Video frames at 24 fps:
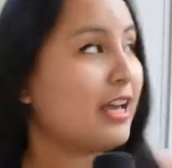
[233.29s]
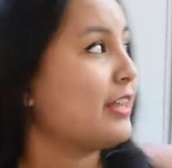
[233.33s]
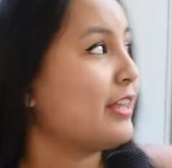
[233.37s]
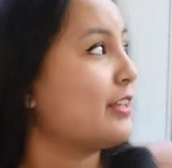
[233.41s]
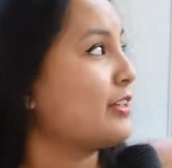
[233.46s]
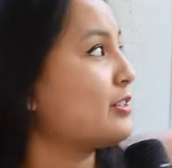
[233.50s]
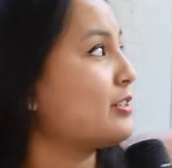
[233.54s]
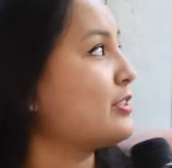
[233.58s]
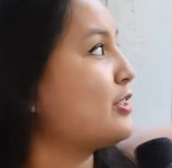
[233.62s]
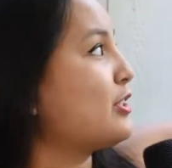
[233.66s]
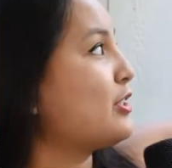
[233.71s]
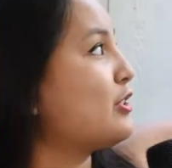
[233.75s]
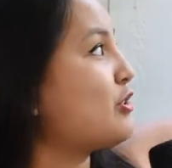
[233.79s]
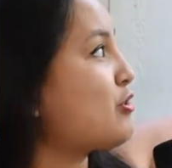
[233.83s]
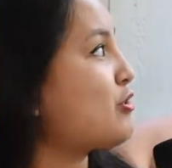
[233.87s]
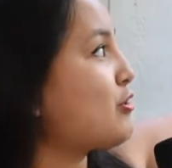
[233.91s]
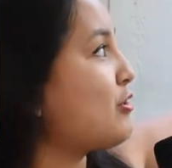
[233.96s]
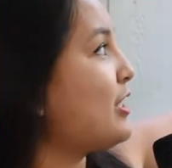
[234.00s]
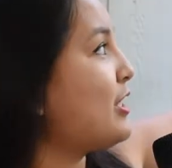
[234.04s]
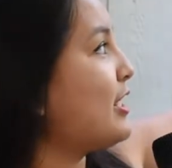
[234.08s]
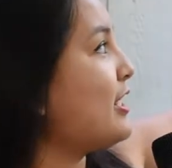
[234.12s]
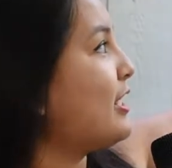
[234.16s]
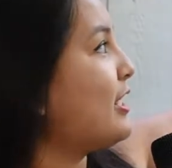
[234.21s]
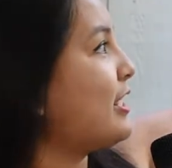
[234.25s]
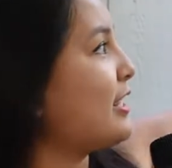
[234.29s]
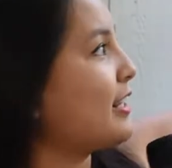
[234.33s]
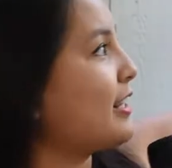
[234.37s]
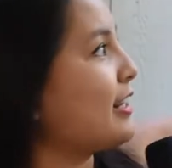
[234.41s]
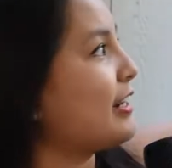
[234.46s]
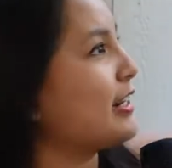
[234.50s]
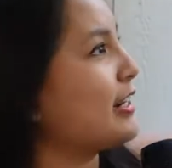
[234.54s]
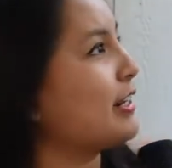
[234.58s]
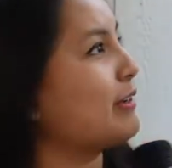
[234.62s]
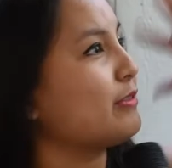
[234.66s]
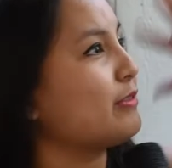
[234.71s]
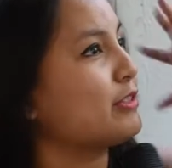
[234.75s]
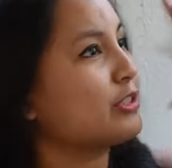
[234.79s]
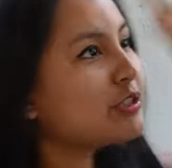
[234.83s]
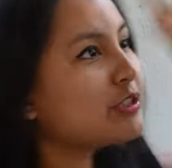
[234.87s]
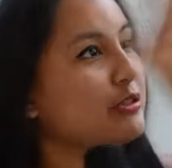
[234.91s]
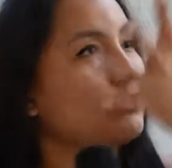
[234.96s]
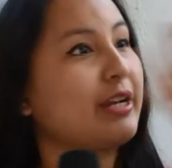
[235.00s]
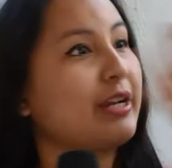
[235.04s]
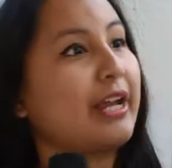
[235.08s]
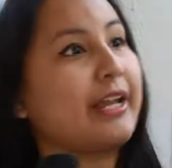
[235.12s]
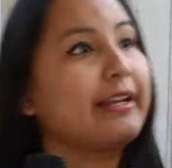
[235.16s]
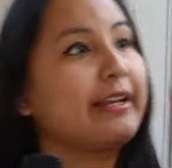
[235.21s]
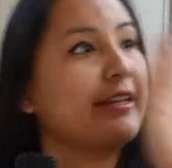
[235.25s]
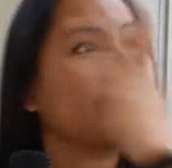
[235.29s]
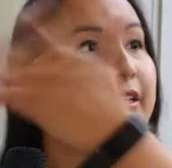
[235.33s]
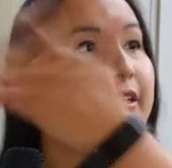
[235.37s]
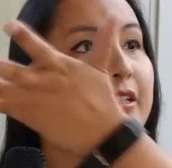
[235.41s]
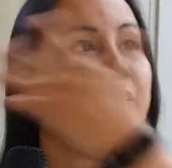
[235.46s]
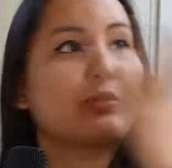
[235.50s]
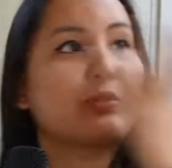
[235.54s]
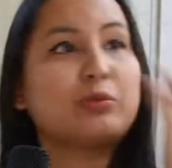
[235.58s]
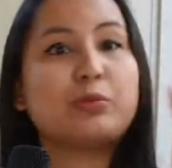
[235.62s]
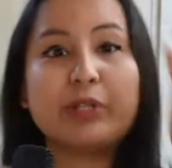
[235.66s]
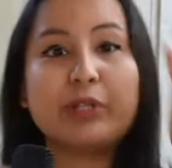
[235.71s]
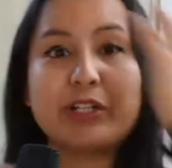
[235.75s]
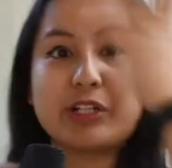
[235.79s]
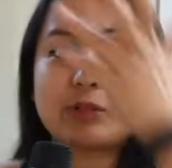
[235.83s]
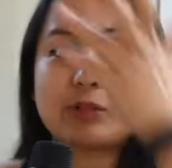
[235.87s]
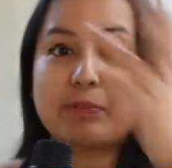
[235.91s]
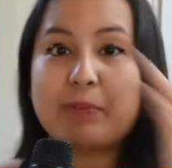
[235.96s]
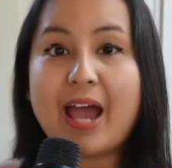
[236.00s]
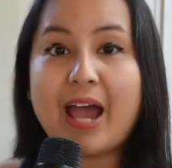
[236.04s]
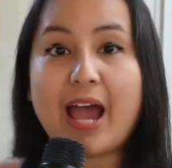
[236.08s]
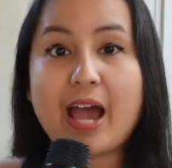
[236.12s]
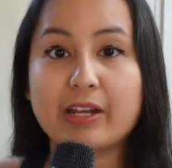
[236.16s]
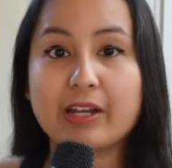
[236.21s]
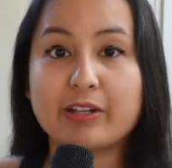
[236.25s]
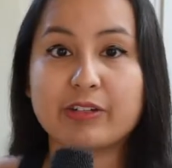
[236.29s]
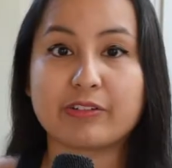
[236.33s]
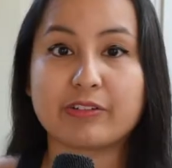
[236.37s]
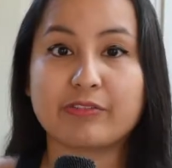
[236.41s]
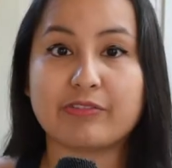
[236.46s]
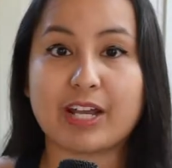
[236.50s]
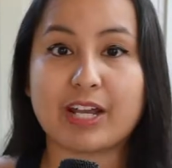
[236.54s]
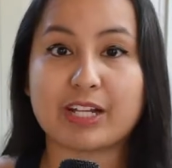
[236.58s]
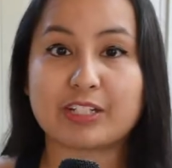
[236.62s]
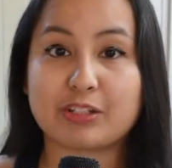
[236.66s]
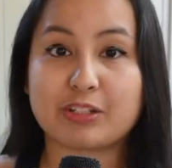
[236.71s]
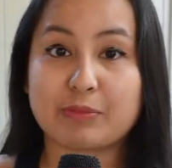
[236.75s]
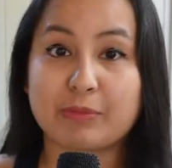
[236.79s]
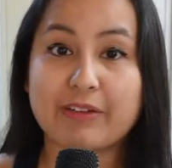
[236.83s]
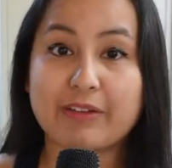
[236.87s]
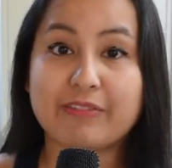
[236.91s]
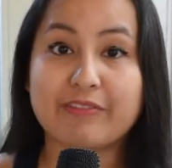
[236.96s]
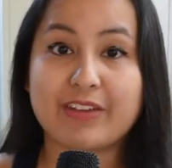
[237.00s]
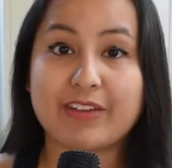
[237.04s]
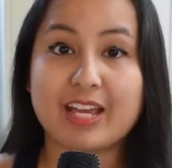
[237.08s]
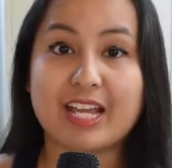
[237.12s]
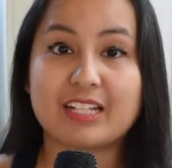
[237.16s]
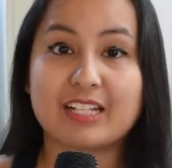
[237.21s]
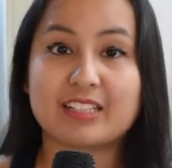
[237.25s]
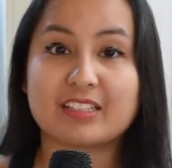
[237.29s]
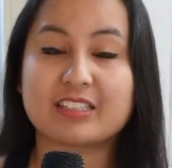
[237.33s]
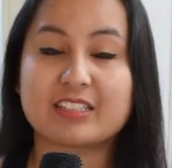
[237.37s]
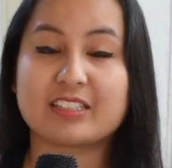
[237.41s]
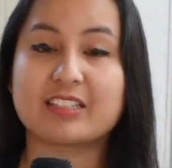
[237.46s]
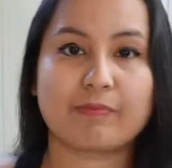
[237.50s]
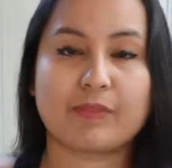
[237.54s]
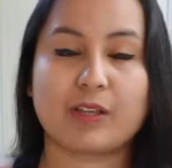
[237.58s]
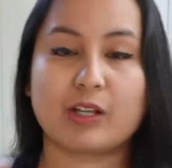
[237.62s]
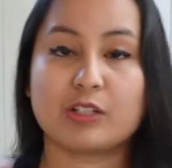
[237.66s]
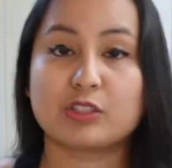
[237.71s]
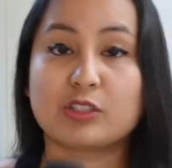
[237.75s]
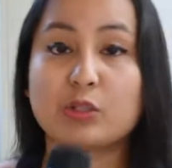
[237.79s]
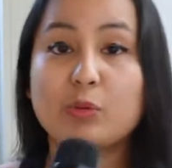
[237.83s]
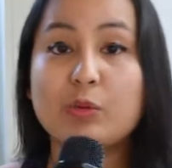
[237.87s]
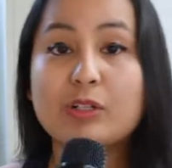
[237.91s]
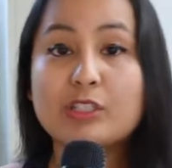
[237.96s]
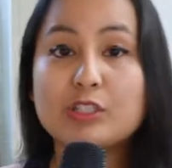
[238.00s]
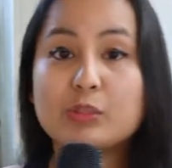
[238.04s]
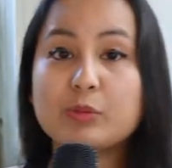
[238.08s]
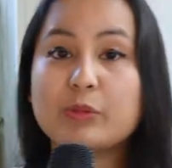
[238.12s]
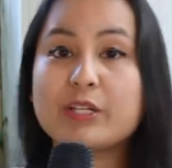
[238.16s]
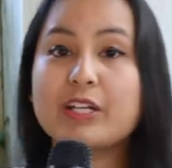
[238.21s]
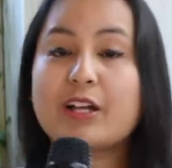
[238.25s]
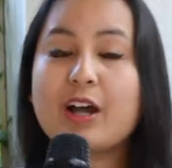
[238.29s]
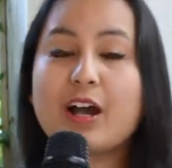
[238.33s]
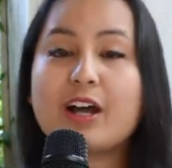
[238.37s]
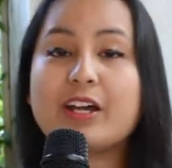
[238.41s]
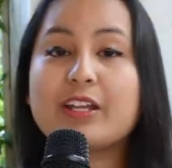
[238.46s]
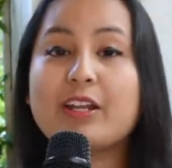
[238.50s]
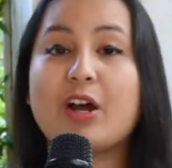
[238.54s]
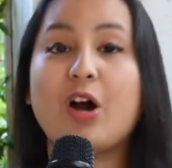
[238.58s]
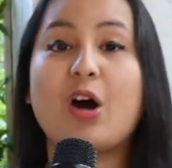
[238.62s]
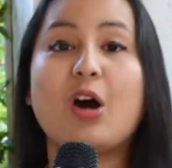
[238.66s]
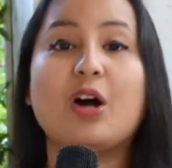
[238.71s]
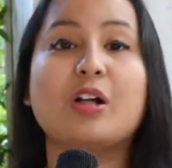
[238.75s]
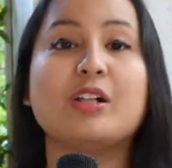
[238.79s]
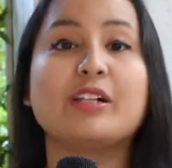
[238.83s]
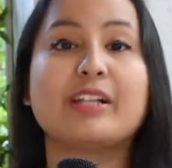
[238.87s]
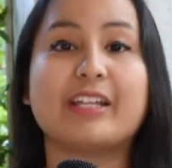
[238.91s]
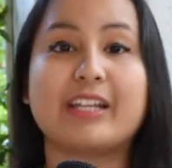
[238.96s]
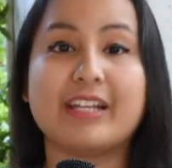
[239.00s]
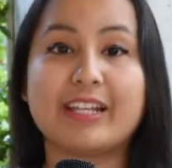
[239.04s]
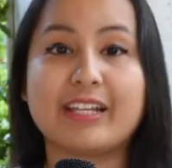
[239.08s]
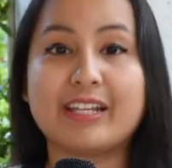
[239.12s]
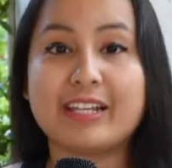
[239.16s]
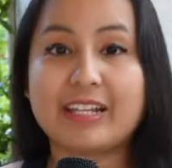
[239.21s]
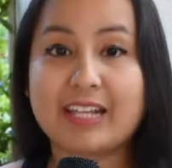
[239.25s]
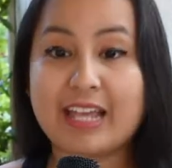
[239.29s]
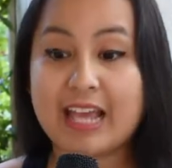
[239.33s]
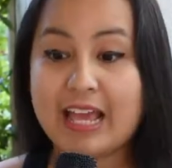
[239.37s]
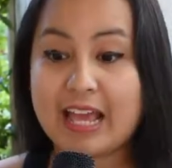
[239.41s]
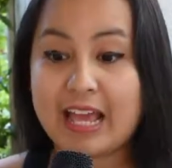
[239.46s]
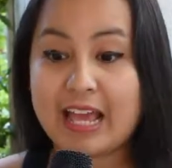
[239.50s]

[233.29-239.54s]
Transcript: There's this tree here and it was creating this weird pattern effect on my face. So once we got all in,